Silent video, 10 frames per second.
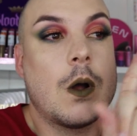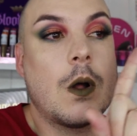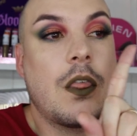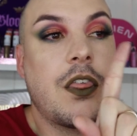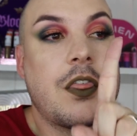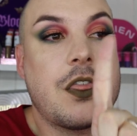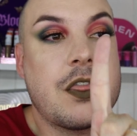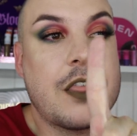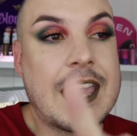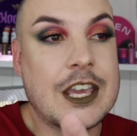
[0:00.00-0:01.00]

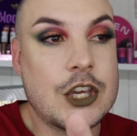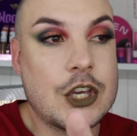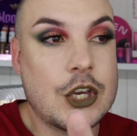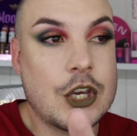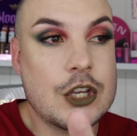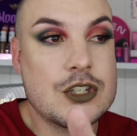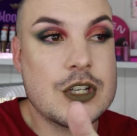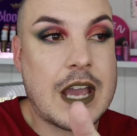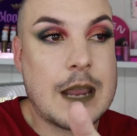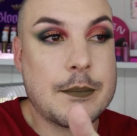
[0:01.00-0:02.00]
thank you
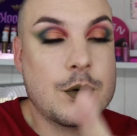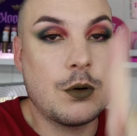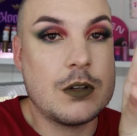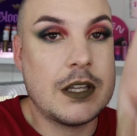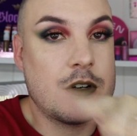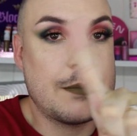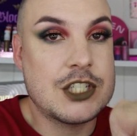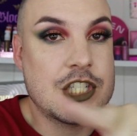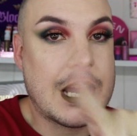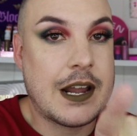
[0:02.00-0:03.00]
to April. Little miss
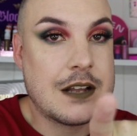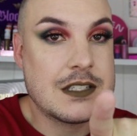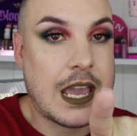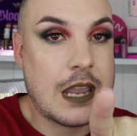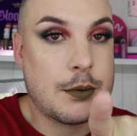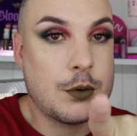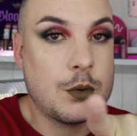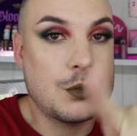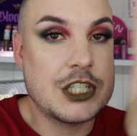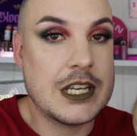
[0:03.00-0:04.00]
shout out to
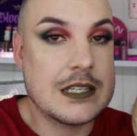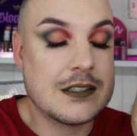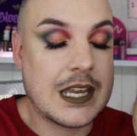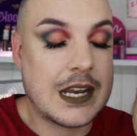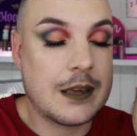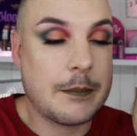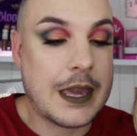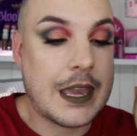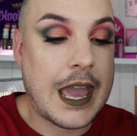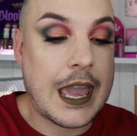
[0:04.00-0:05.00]
April. She is getting
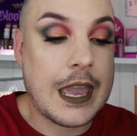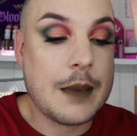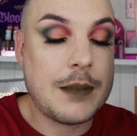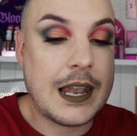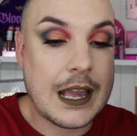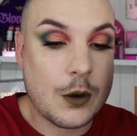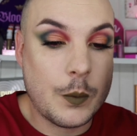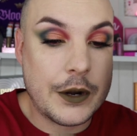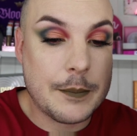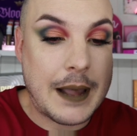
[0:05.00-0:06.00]
me a Black
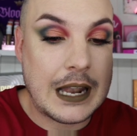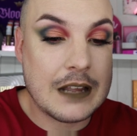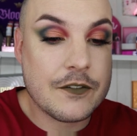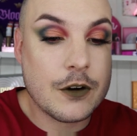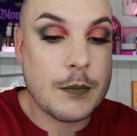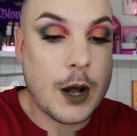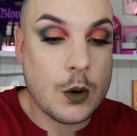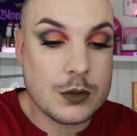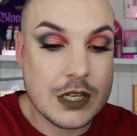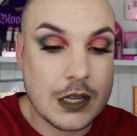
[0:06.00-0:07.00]
Widow palette from
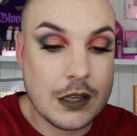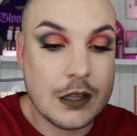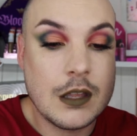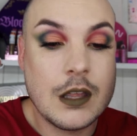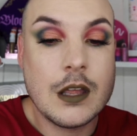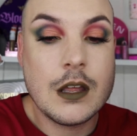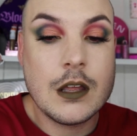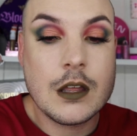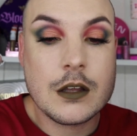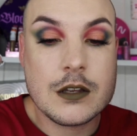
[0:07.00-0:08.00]
Ulta
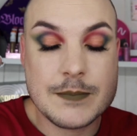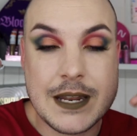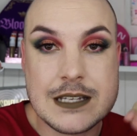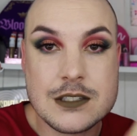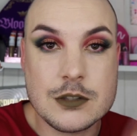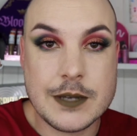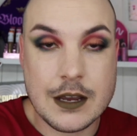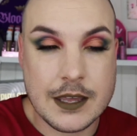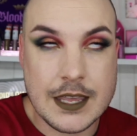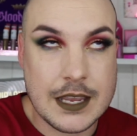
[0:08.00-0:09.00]
Cosmetics, because we
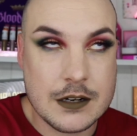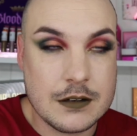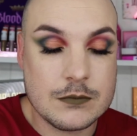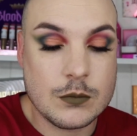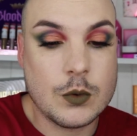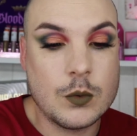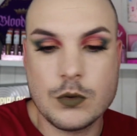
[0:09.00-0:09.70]
can't get that in, well,